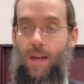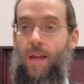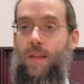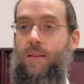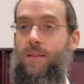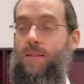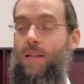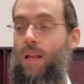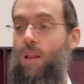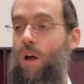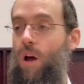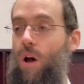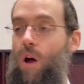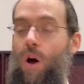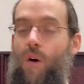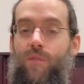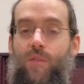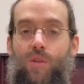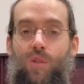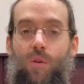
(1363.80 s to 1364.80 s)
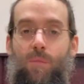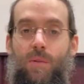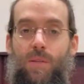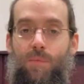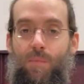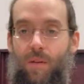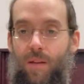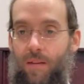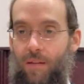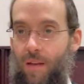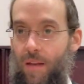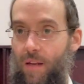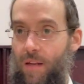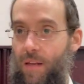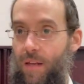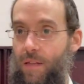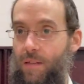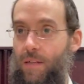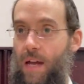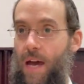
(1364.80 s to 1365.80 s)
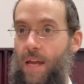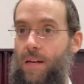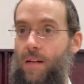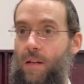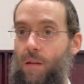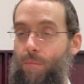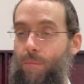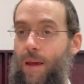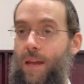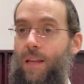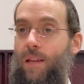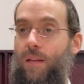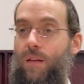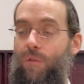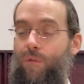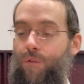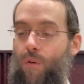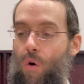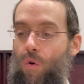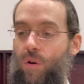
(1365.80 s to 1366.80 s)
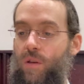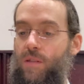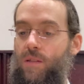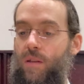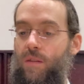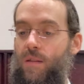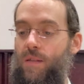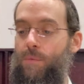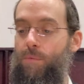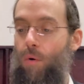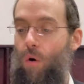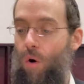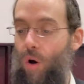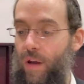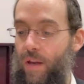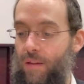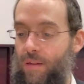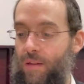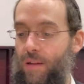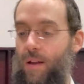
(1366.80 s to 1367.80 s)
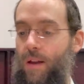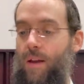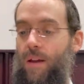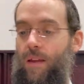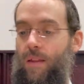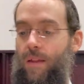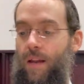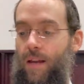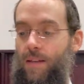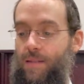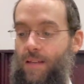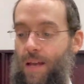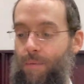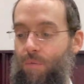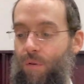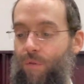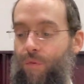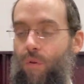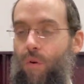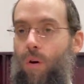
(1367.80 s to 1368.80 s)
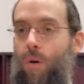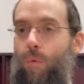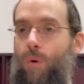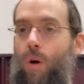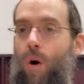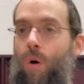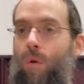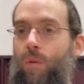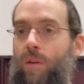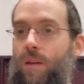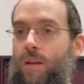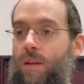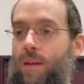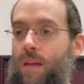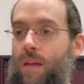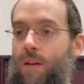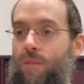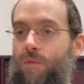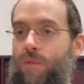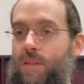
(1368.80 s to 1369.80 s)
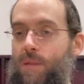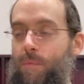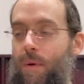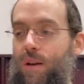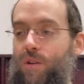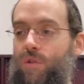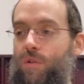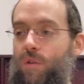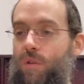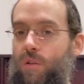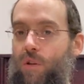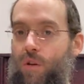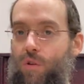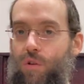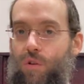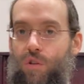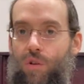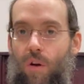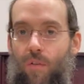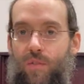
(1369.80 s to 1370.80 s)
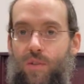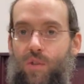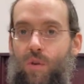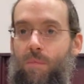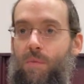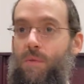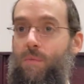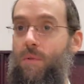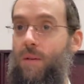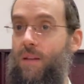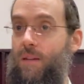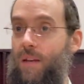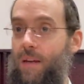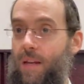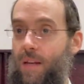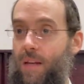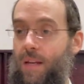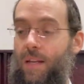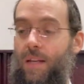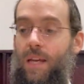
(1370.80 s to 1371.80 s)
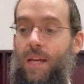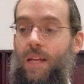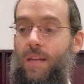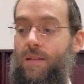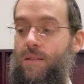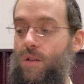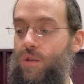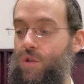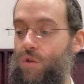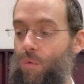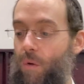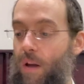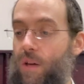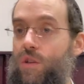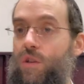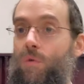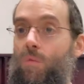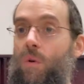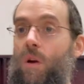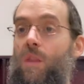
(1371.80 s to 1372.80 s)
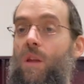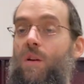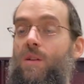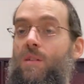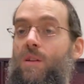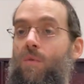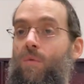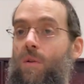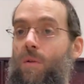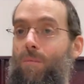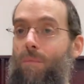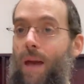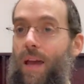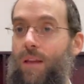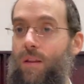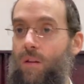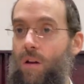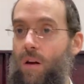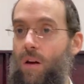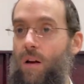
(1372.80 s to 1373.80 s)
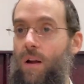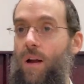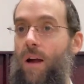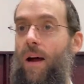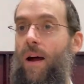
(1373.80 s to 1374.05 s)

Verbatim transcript: this halacha of ksubas bin indichrin, and it'll mainly focus on this point that I said before. We only give the special yerusha of ksubas bin indichrin in a situation where there's a remainder